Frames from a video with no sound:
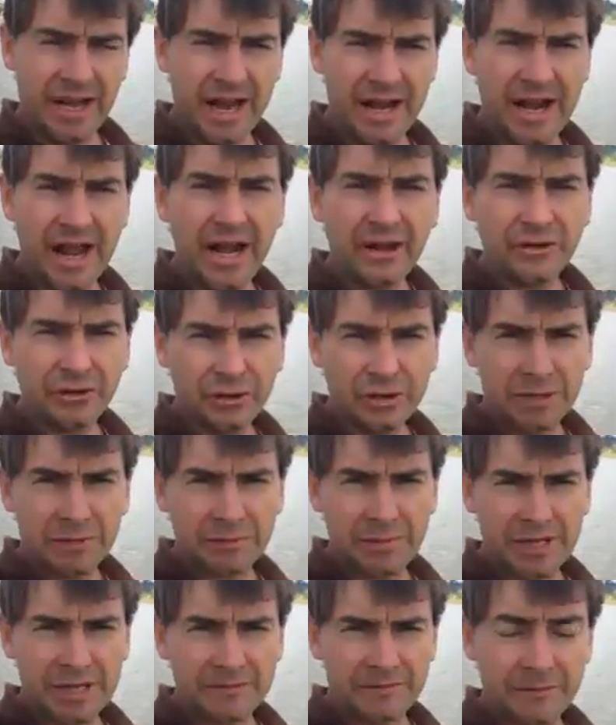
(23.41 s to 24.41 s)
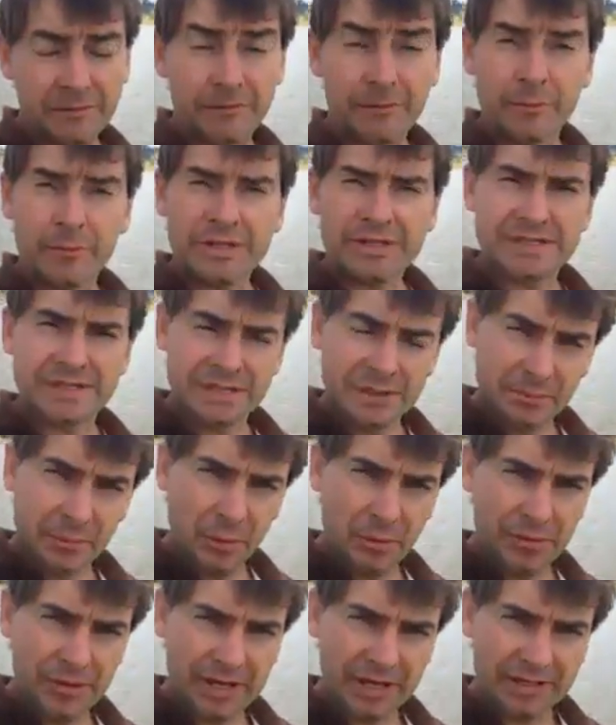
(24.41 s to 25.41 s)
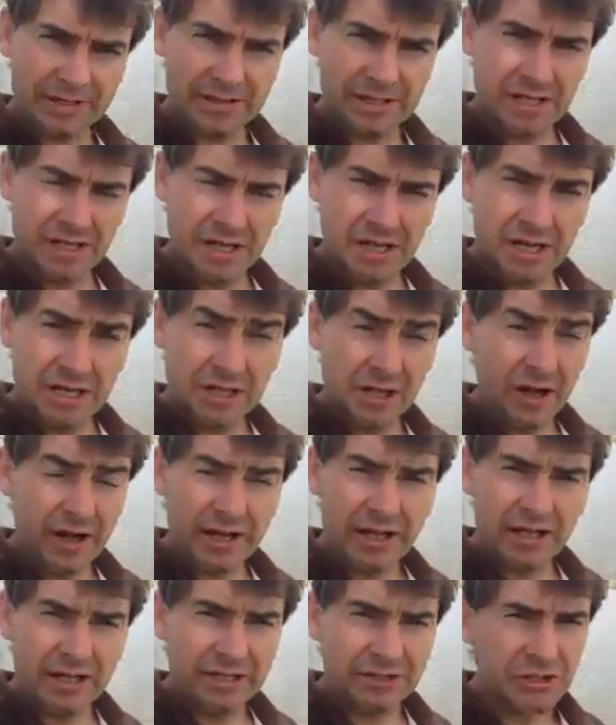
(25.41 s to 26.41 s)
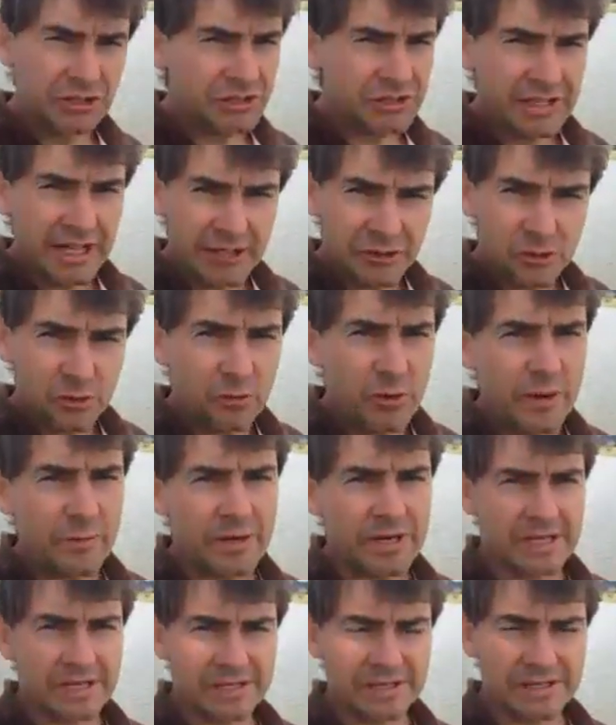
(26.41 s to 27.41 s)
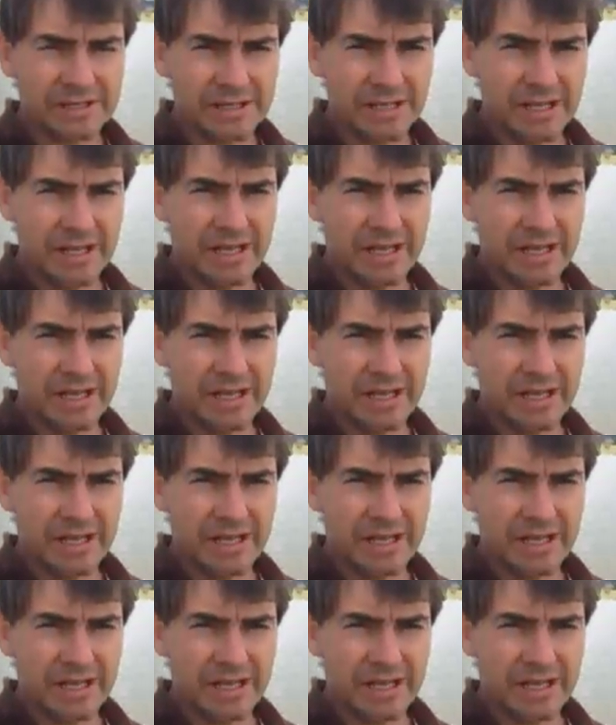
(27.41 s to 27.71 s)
and how you can benefit from the simple things like just natural remedies.